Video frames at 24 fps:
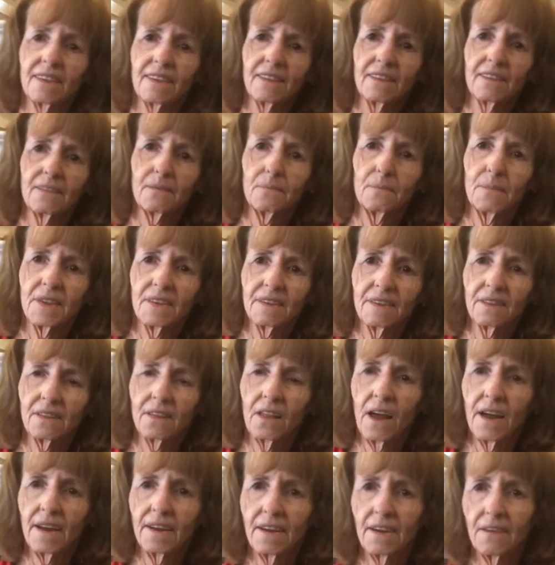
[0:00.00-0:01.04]
This is Miss
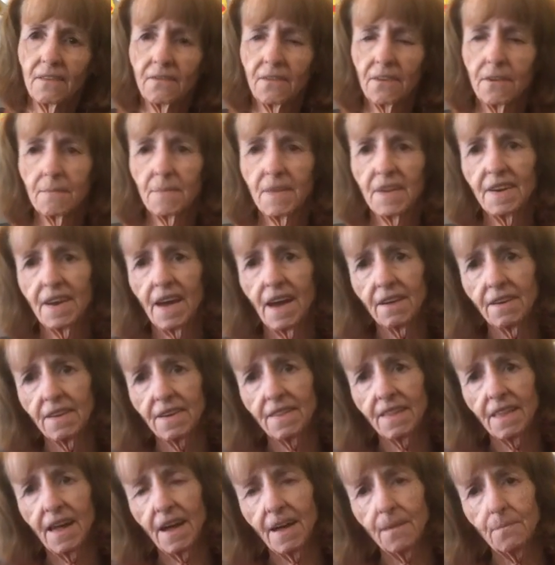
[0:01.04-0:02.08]
Claudia from the
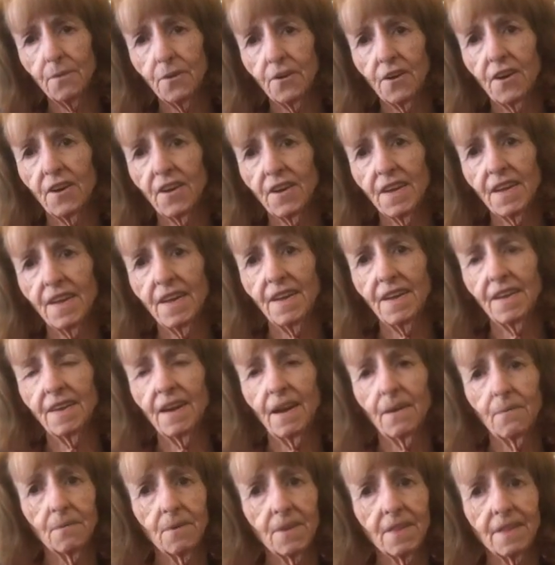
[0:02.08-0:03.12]
Downey Library, and
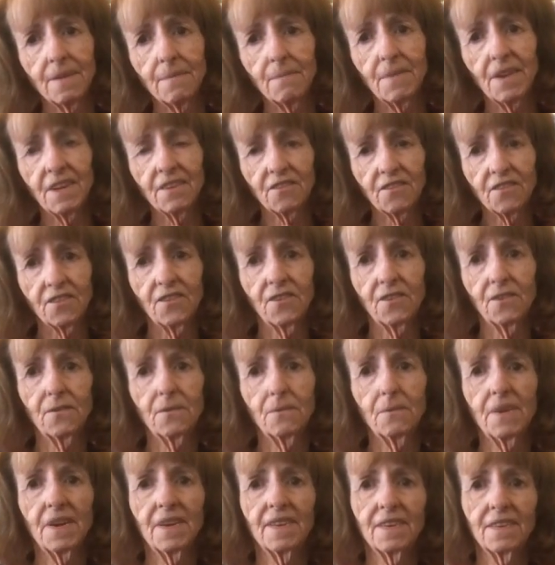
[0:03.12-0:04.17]
I really miss you.
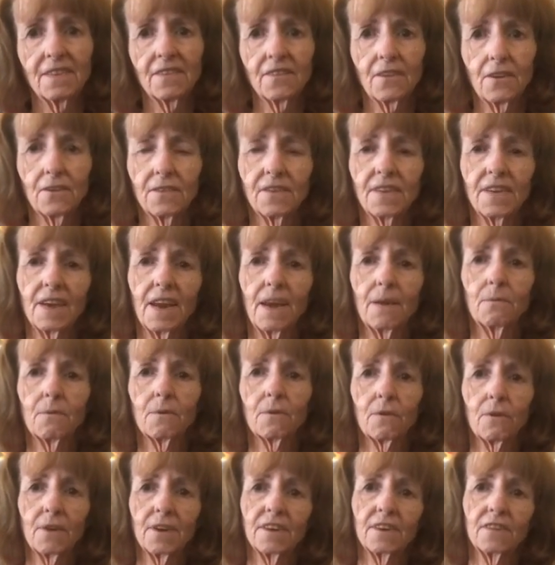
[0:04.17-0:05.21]
And so today
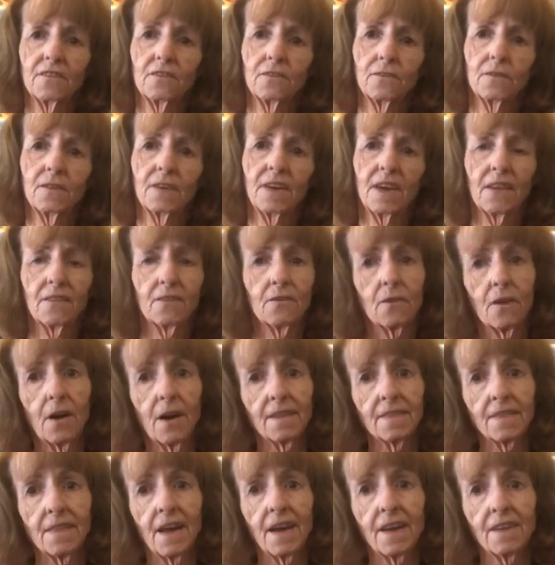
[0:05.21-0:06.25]
we're going to do another
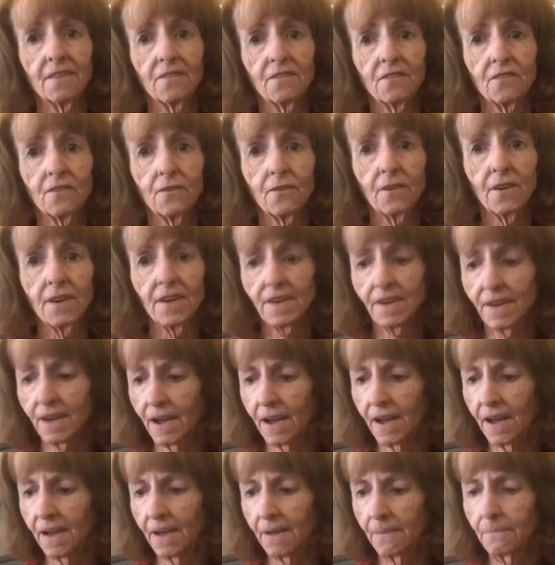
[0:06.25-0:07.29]
online story
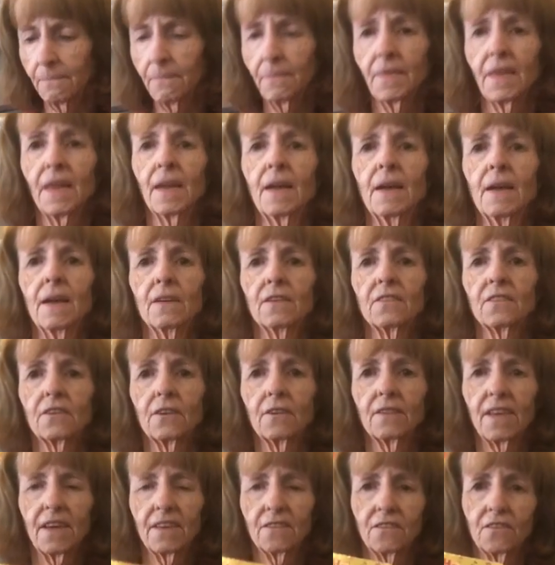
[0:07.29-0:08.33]
time.
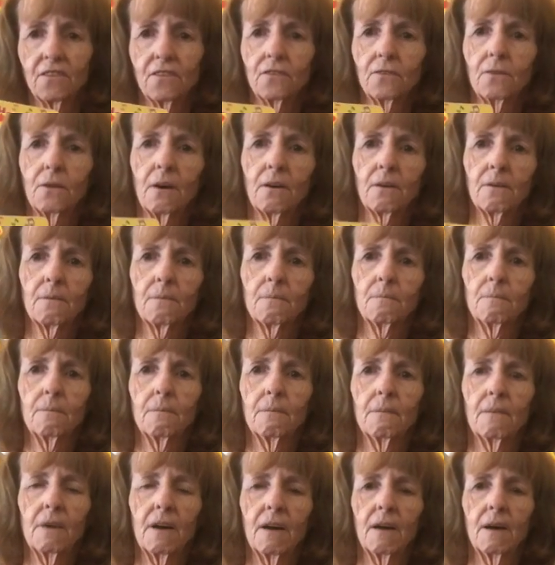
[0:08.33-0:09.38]
So let's do our
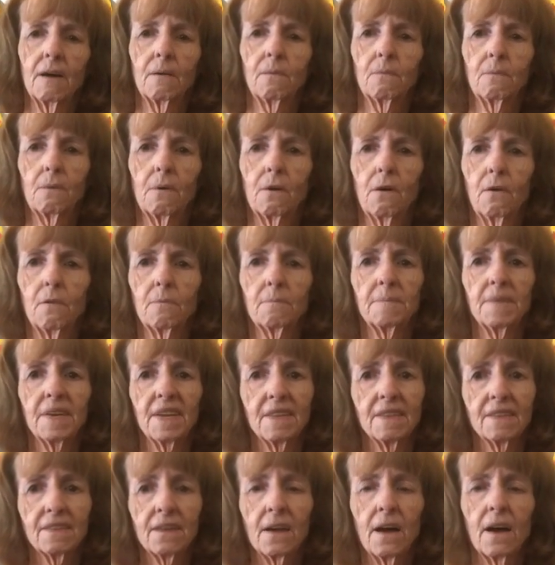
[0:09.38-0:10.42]
uh,
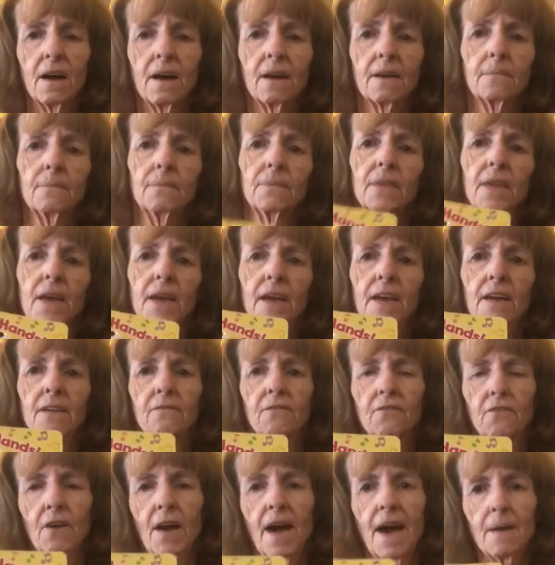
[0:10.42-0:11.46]
opening song.
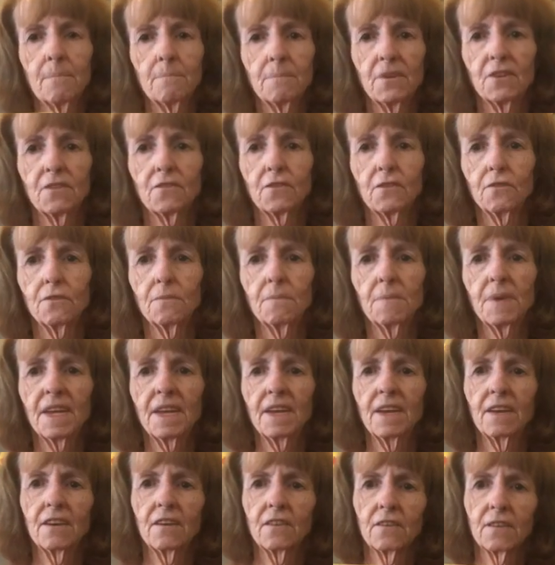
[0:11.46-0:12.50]
If you're happy to be
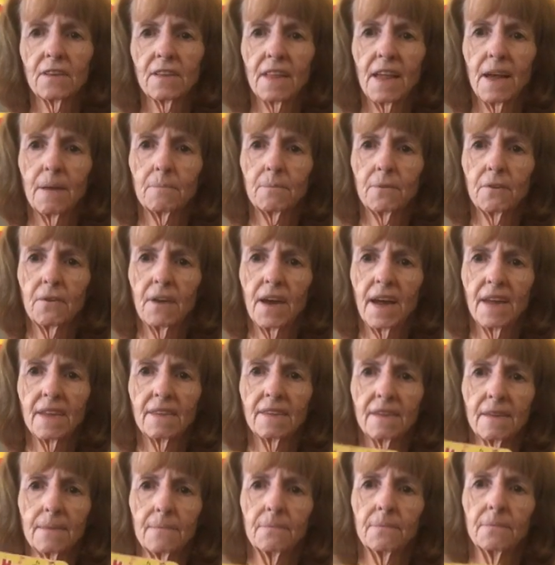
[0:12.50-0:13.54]
here, clap your
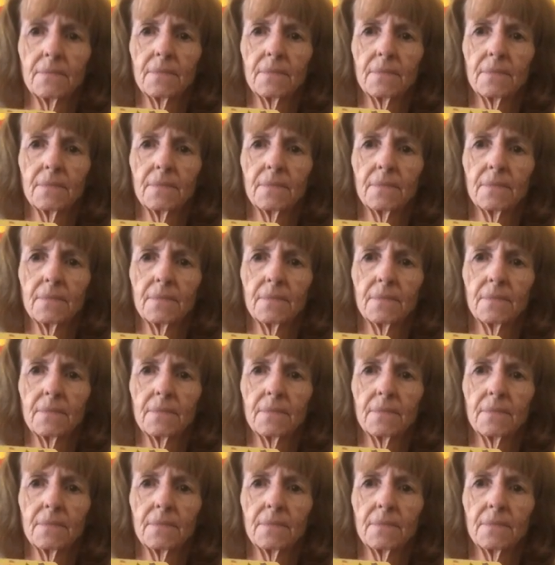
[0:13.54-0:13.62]
hands.